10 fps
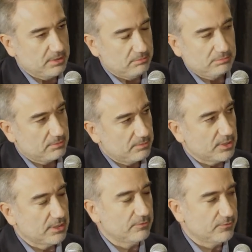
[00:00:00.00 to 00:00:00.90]
but
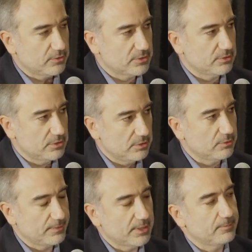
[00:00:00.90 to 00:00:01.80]
we can, of course,
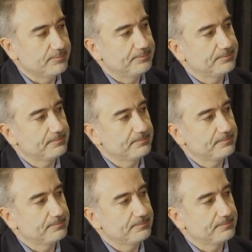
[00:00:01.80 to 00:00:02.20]
continue. Thank you.